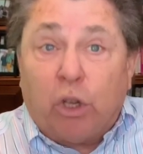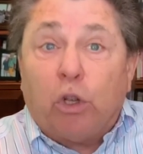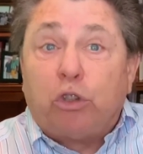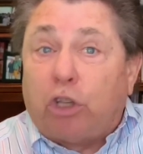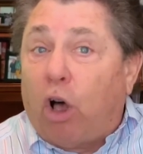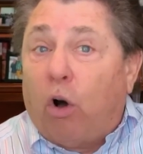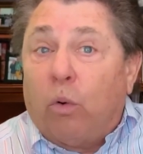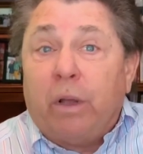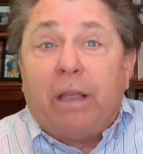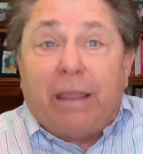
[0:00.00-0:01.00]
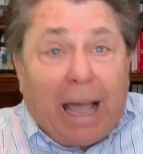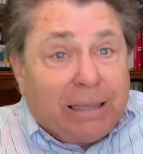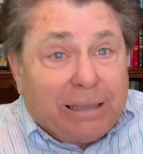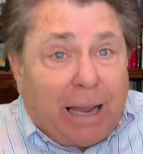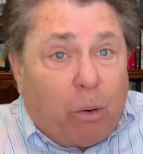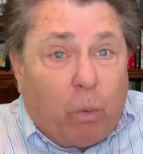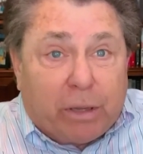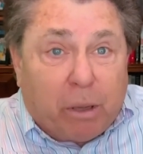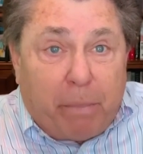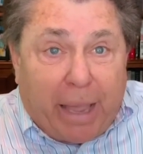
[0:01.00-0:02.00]
So that's not
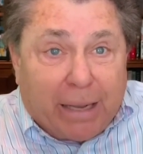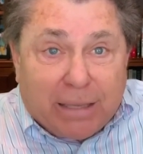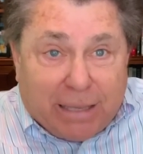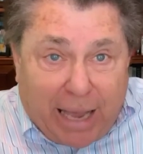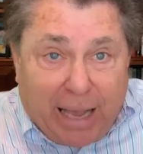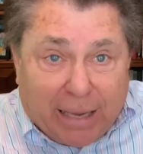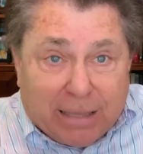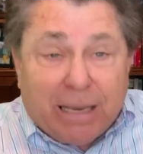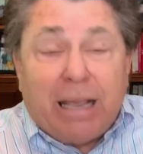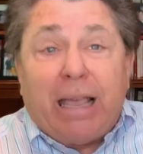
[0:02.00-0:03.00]
what the man says.